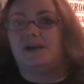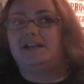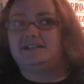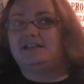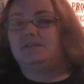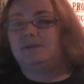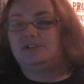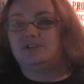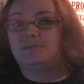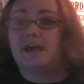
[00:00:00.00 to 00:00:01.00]
Well, I didn't take the
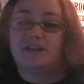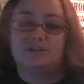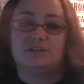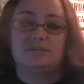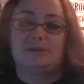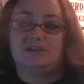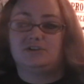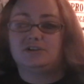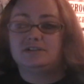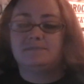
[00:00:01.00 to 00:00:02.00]
pictures, but Heather took the
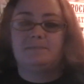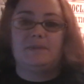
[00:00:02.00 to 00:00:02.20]
pictures,